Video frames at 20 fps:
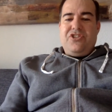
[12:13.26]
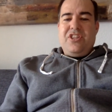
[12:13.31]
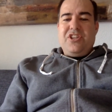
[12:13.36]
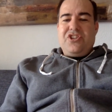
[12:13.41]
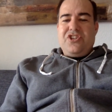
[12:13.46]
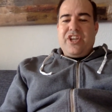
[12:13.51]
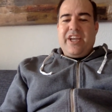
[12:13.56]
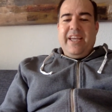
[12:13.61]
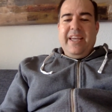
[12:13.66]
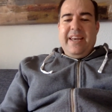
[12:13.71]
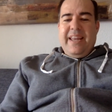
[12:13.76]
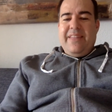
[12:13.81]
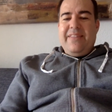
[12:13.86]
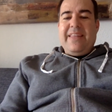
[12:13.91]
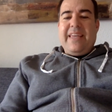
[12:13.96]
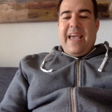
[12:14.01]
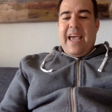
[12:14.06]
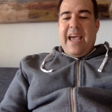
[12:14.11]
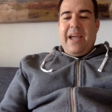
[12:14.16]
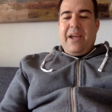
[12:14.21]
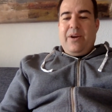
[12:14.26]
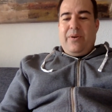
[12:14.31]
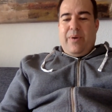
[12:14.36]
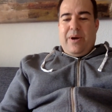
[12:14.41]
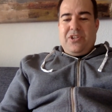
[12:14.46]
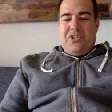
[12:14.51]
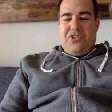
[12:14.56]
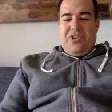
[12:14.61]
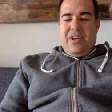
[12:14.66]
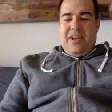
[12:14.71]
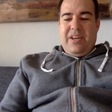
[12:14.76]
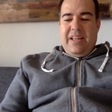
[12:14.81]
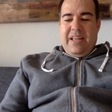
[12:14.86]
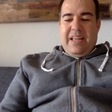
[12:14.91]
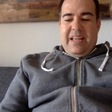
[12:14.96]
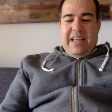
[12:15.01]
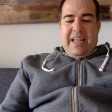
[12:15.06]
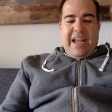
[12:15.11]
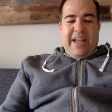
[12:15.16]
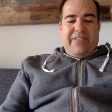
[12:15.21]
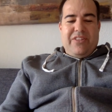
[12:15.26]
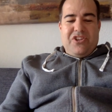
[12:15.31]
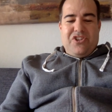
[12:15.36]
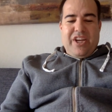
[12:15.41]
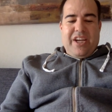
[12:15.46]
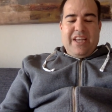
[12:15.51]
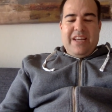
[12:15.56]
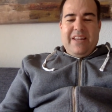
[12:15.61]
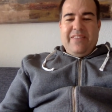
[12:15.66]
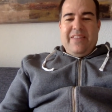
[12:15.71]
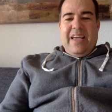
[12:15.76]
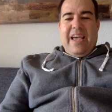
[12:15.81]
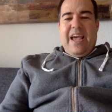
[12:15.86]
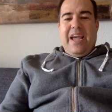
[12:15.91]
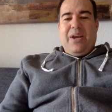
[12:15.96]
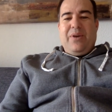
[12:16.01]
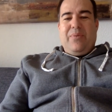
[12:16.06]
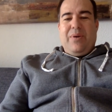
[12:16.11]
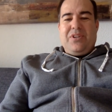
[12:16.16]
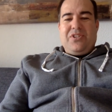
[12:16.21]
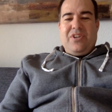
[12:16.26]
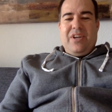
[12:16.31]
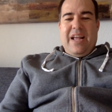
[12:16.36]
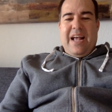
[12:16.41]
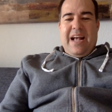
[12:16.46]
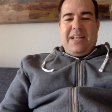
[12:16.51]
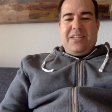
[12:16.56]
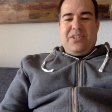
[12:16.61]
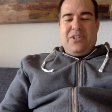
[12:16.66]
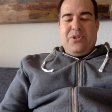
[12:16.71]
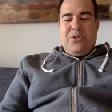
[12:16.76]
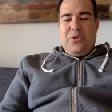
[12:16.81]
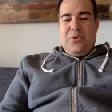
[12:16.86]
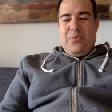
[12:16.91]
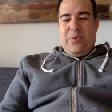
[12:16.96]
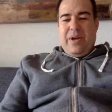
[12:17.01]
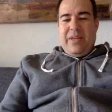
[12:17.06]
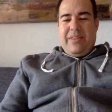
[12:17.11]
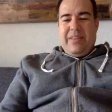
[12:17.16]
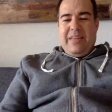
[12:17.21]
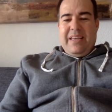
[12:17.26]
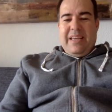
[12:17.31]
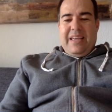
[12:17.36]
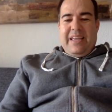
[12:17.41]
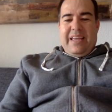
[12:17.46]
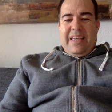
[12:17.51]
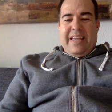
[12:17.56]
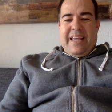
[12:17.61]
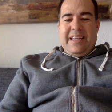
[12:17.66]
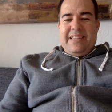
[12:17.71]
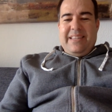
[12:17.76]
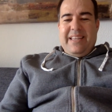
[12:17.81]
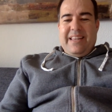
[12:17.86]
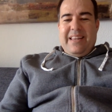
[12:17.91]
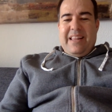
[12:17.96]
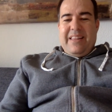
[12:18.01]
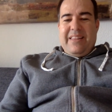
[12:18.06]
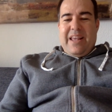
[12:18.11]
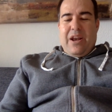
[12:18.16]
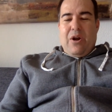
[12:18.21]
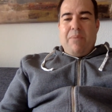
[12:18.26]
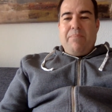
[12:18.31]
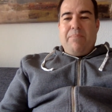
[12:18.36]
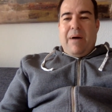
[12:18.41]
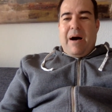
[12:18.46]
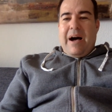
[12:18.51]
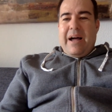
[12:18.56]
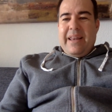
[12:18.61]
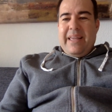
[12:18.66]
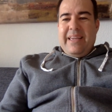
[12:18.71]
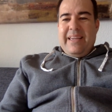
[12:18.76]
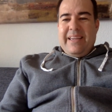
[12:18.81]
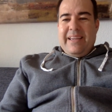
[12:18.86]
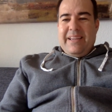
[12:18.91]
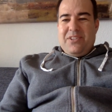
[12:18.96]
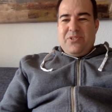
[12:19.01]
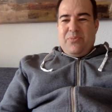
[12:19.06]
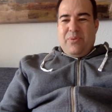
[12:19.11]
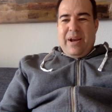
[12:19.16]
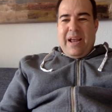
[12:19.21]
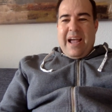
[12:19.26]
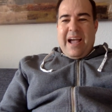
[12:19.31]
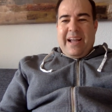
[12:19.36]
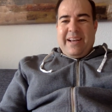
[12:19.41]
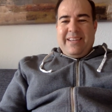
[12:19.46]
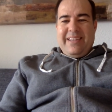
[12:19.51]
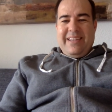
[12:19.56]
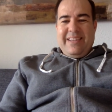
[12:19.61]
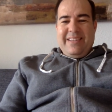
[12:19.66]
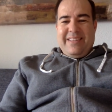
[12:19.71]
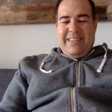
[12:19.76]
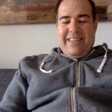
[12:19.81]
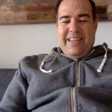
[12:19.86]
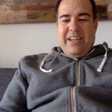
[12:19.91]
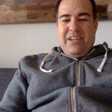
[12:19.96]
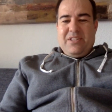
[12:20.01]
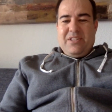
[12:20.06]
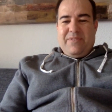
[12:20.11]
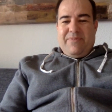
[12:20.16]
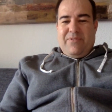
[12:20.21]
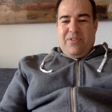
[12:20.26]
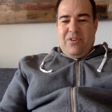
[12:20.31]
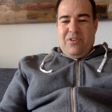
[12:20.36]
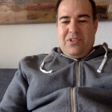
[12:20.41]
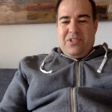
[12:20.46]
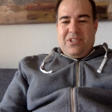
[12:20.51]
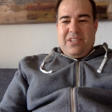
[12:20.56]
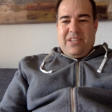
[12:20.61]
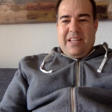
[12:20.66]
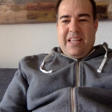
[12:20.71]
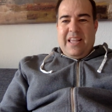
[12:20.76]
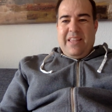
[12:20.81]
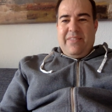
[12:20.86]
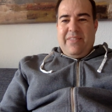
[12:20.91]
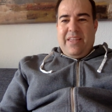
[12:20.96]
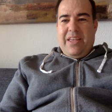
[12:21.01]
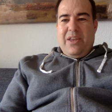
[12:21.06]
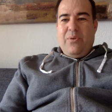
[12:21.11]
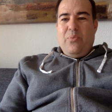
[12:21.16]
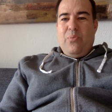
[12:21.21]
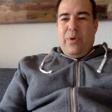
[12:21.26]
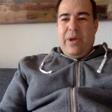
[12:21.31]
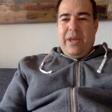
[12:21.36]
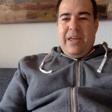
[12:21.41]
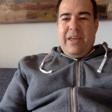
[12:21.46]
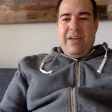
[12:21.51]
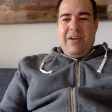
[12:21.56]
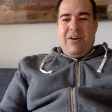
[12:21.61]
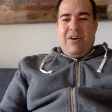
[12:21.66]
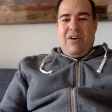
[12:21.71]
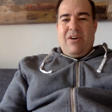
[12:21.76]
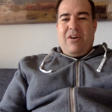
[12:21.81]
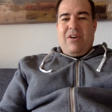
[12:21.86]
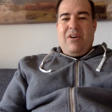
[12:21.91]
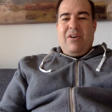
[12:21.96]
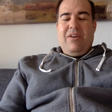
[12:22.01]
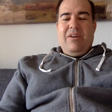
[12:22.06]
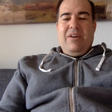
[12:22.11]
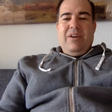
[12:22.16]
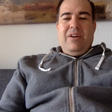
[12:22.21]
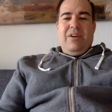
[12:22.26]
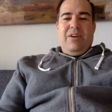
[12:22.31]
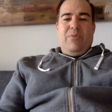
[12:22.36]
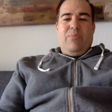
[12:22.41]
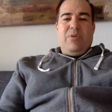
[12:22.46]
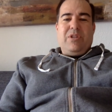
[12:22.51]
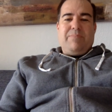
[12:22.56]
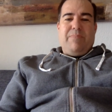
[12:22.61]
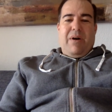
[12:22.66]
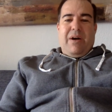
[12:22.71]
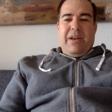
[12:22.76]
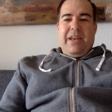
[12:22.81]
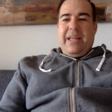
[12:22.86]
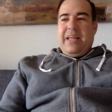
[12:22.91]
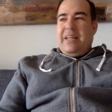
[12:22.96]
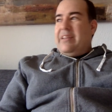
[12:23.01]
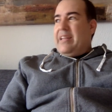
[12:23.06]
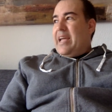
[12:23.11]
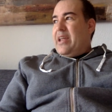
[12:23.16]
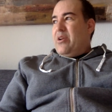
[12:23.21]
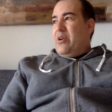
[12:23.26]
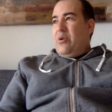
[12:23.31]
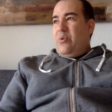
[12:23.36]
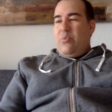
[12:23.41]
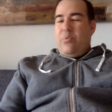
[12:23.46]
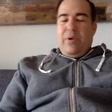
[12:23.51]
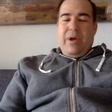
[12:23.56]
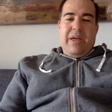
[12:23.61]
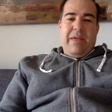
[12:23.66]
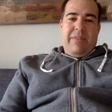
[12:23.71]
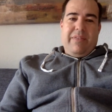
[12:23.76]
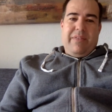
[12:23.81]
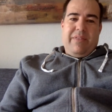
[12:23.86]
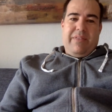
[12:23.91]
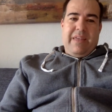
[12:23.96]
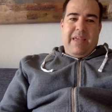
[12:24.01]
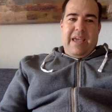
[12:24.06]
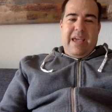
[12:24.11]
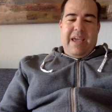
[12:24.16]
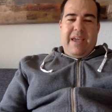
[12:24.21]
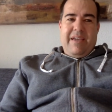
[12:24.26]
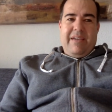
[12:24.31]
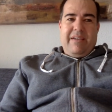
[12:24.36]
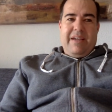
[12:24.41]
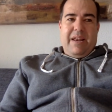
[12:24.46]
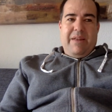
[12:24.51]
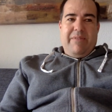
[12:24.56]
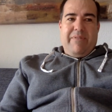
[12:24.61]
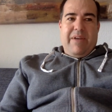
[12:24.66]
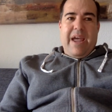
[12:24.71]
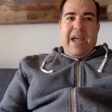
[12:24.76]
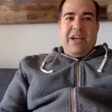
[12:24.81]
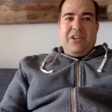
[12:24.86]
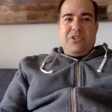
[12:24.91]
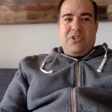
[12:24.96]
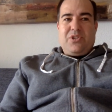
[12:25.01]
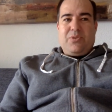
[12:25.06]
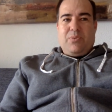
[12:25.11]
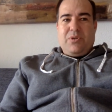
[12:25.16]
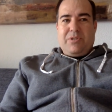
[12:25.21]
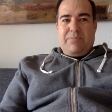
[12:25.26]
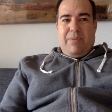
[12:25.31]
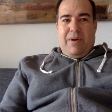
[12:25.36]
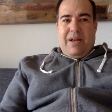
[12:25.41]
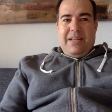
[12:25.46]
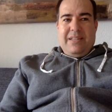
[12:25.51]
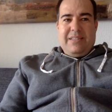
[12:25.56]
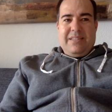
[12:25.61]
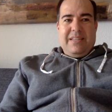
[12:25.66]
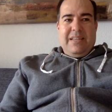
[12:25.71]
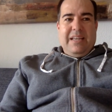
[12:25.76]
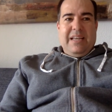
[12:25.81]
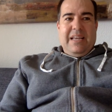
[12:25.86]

chicken and the egg question. And the chicken and the egg question has to do with, is it that our body is reacting to things first and then we are responding later with a kind of anxious response